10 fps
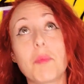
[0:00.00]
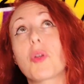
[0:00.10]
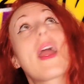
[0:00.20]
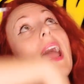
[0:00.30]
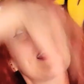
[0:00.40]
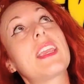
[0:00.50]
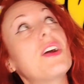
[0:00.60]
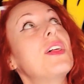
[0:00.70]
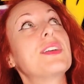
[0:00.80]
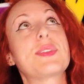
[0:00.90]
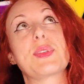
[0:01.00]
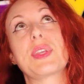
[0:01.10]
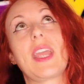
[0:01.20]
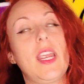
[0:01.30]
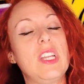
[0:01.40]

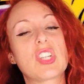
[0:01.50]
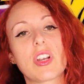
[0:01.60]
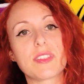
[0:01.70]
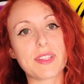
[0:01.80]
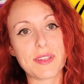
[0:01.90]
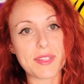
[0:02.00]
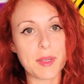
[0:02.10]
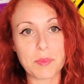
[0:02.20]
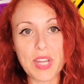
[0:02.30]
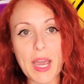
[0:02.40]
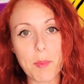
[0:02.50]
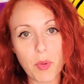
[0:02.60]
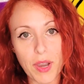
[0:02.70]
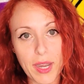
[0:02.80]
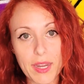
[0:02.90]
miraculously, he turns into some Tom
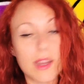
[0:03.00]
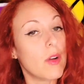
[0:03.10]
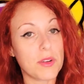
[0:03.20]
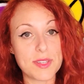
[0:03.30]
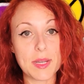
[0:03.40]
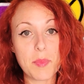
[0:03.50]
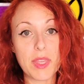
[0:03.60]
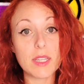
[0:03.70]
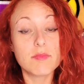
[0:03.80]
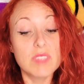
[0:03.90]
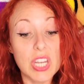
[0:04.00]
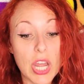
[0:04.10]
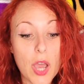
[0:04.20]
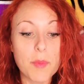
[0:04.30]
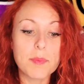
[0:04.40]
Brady or something, you
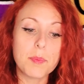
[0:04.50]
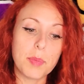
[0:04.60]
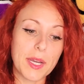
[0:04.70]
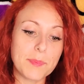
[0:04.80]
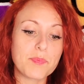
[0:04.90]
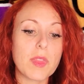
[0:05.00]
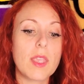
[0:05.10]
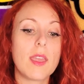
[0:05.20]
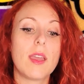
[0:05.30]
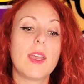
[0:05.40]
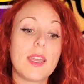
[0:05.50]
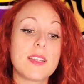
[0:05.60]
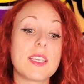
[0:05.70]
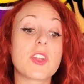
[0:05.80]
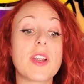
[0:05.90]
know? But it's
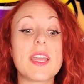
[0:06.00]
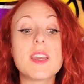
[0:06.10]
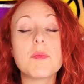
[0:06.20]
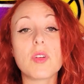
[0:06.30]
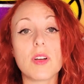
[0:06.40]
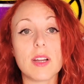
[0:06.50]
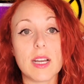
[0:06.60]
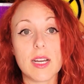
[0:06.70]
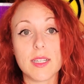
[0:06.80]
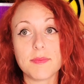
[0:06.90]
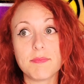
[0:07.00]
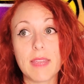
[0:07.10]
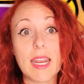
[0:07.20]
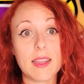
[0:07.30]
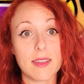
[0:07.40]
either him or
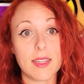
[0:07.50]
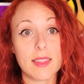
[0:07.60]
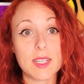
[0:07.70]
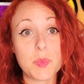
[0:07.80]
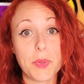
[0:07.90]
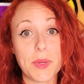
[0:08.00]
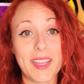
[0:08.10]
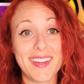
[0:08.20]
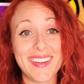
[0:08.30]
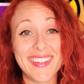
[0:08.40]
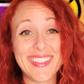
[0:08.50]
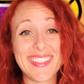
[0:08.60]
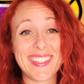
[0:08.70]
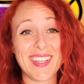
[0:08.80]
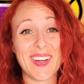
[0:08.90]
Mannion at this point.
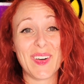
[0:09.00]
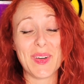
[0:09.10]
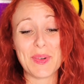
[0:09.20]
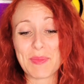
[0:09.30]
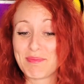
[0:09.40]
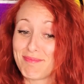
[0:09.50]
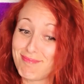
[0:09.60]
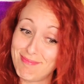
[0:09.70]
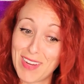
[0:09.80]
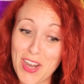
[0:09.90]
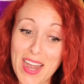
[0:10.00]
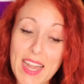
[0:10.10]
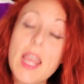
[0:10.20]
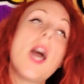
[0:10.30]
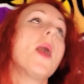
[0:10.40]
So, right?
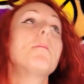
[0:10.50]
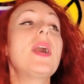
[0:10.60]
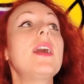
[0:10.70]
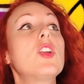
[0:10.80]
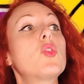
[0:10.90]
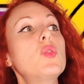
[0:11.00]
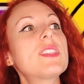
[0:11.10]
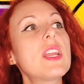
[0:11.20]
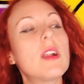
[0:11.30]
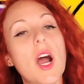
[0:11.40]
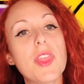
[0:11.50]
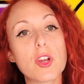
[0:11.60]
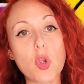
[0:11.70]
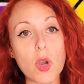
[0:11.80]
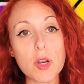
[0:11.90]
But who's their other
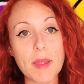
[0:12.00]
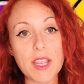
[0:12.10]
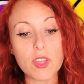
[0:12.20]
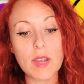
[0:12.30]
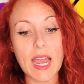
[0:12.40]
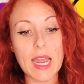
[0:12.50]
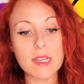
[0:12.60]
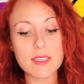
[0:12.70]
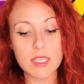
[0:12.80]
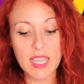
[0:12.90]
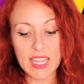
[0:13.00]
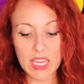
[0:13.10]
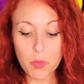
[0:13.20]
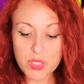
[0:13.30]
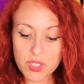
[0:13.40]
quarterback, you guys? He
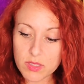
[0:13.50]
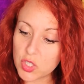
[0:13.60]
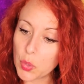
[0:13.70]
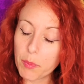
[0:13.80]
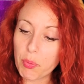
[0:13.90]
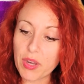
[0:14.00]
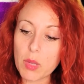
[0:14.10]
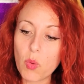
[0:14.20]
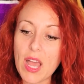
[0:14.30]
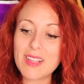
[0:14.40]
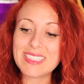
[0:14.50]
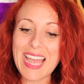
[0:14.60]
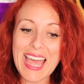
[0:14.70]
was doing pretty well.